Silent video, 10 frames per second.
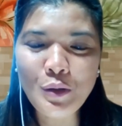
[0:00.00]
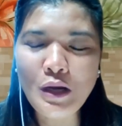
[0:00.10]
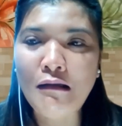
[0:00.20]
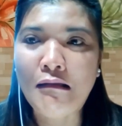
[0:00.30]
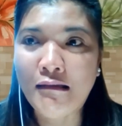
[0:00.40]

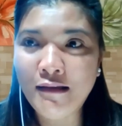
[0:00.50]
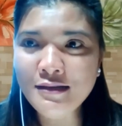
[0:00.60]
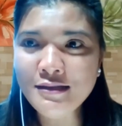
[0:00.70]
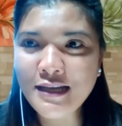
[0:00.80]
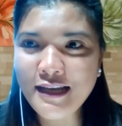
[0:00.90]

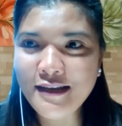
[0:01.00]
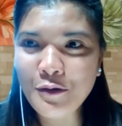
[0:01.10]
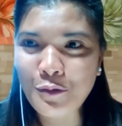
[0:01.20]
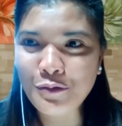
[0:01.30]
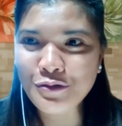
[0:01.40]
learned and
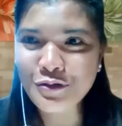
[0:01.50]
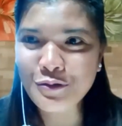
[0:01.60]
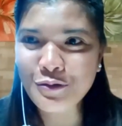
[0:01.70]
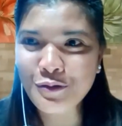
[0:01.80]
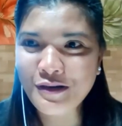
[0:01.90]

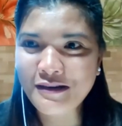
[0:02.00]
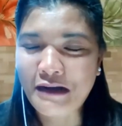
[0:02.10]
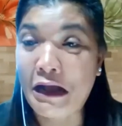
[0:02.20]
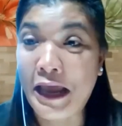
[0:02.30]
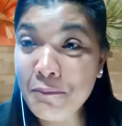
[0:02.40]
also are
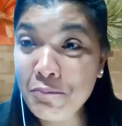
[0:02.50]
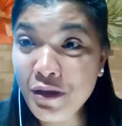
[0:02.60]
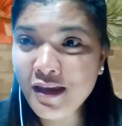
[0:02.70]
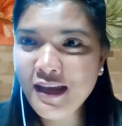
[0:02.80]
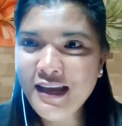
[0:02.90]

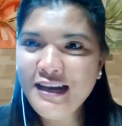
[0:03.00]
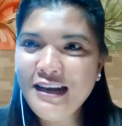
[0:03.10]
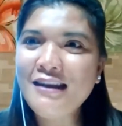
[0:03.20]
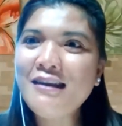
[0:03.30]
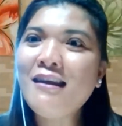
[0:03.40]
happy
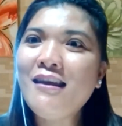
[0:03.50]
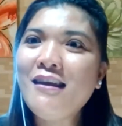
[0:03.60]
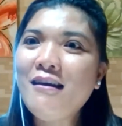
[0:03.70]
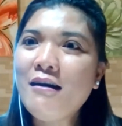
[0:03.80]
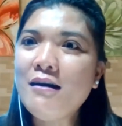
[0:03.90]
that
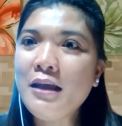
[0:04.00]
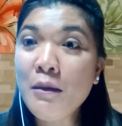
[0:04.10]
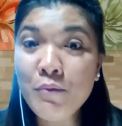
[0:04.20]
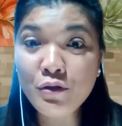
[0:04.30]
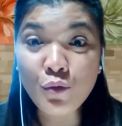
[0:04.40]
they are
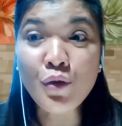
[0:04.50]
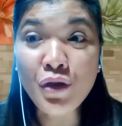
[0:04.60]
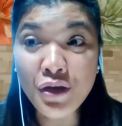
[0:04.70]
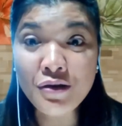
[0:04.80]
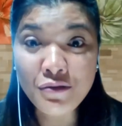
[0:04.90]
able to
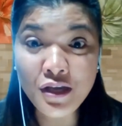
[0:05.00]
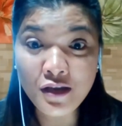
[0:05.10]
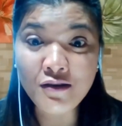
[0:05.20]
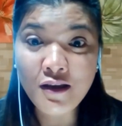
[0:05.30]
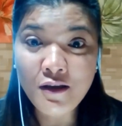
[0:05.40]
hear
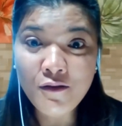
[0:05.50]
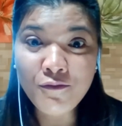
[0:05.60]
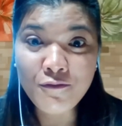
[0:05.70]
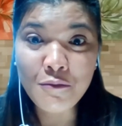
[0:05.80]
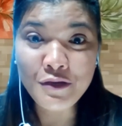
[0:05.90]
it
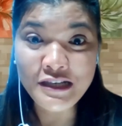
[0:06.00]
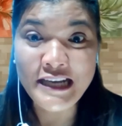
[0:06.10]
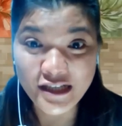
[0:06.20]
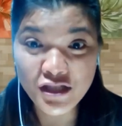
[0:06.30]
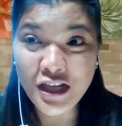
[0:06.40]
from a
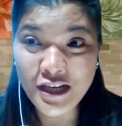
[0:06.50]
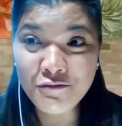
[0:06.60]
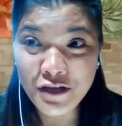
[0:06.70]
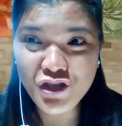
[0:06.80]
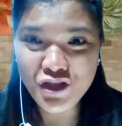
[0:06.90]
next
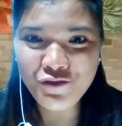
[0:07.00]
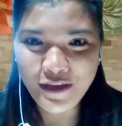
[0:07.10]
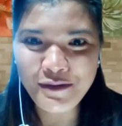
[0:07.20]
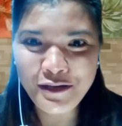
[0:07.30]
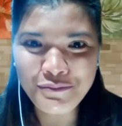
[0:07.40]
generation
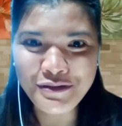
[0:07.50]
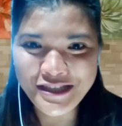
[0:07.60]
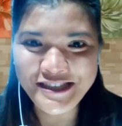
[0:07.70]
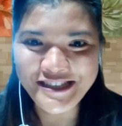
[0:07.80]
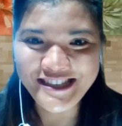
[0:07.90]
family
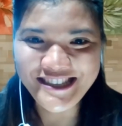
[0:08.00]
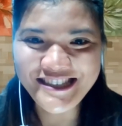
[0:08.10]
business.